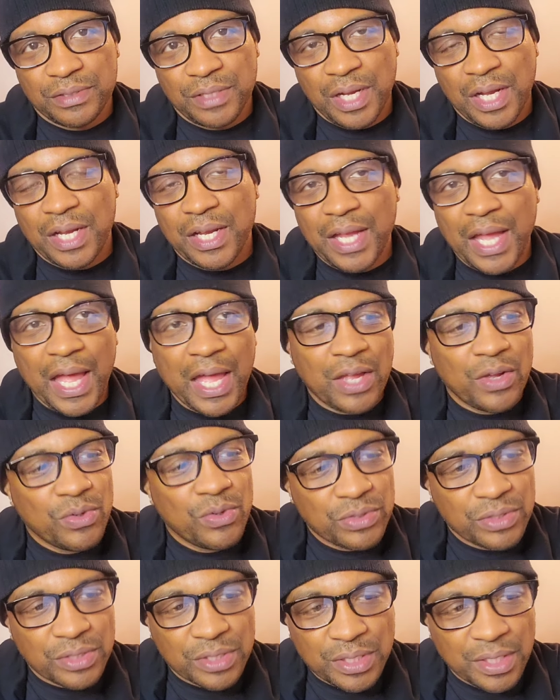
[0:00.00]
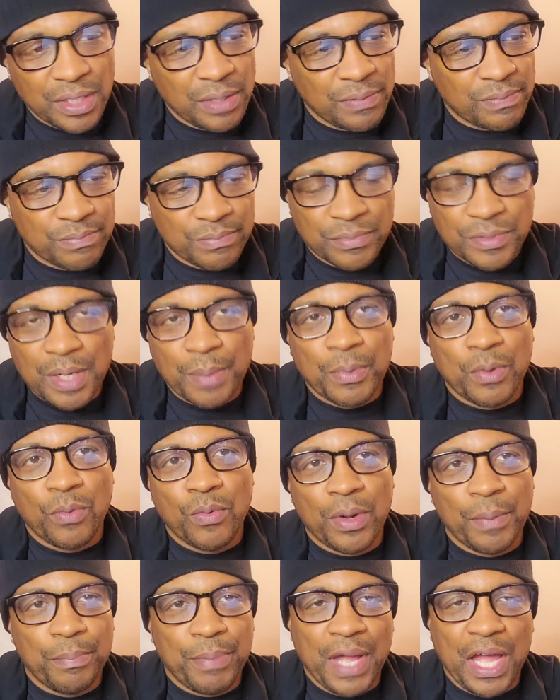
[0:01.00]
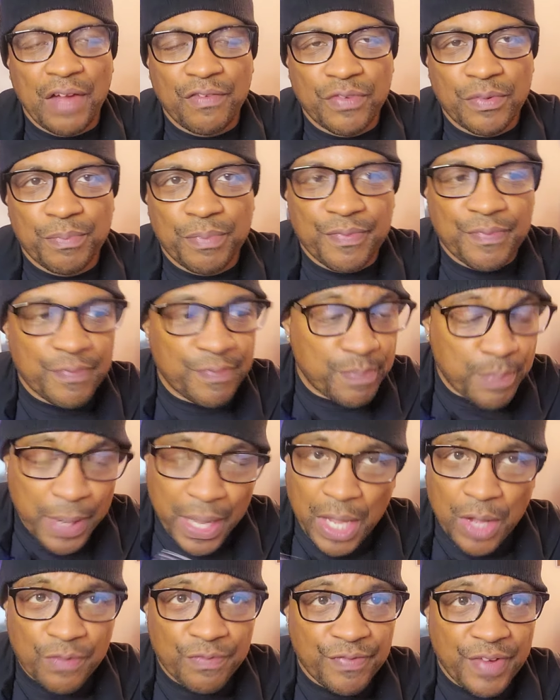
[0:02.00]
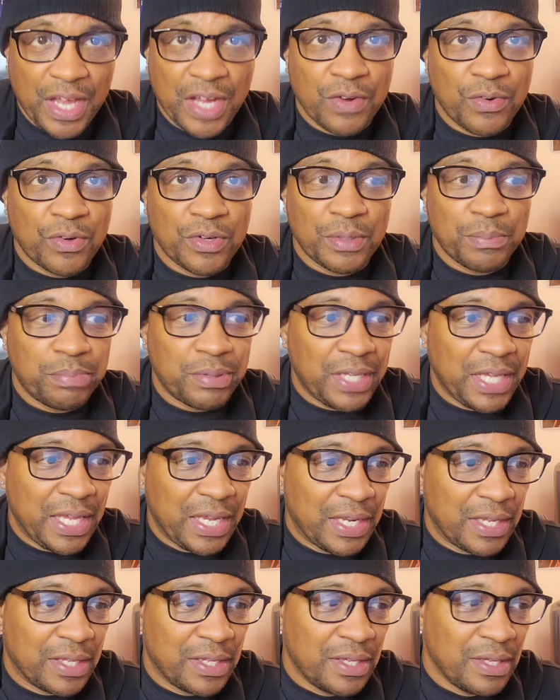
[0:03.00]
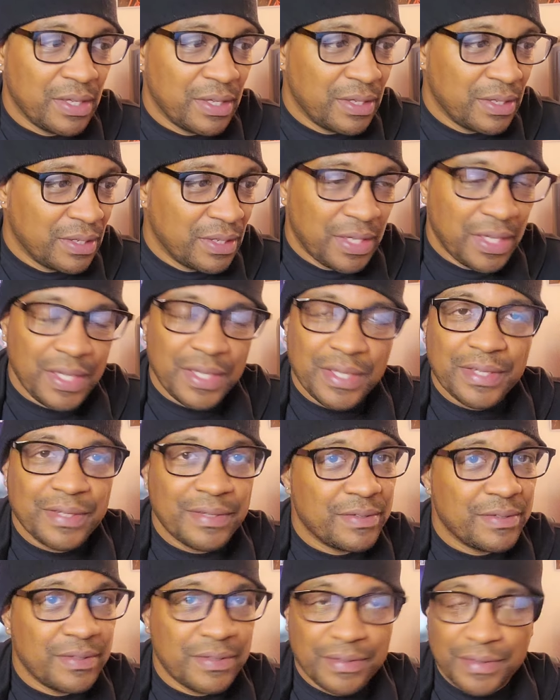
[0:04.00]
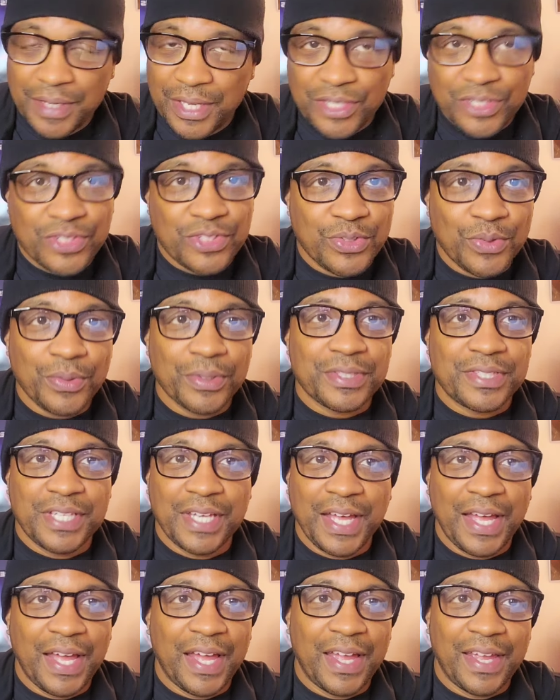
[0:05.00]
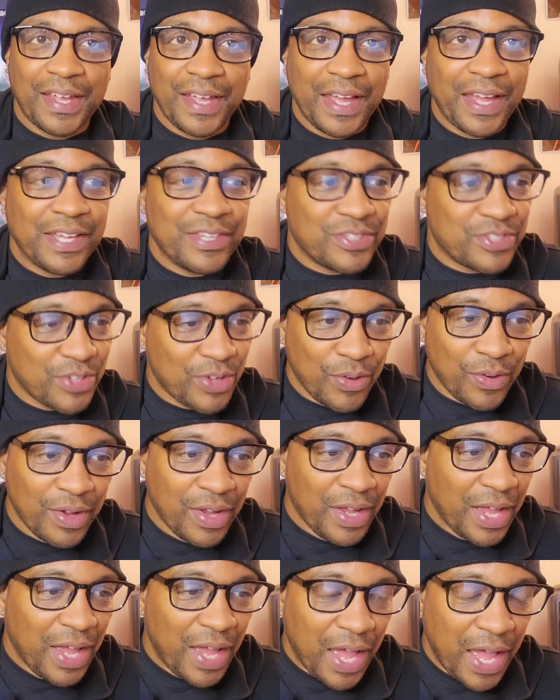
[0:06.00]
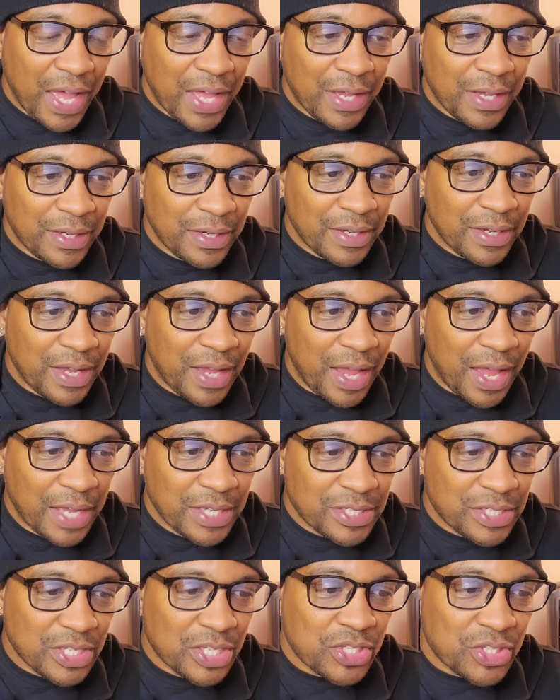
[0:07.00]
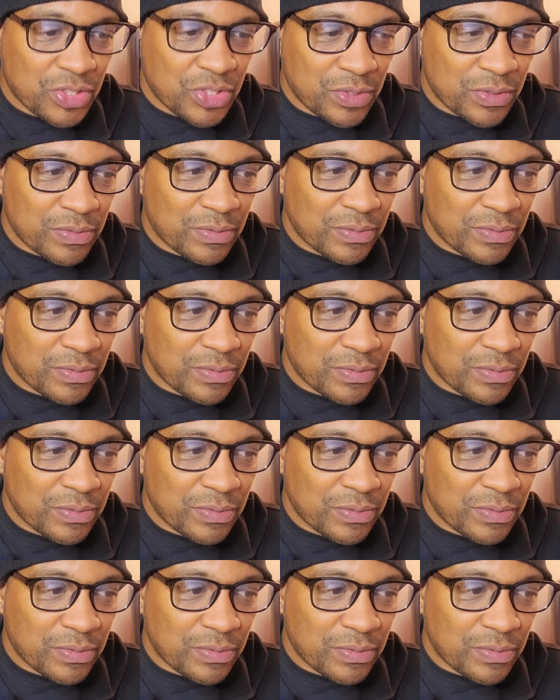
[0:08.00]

a guy who's the number one pound-for-pound fighter on the planet, it's suicide, guys. So I just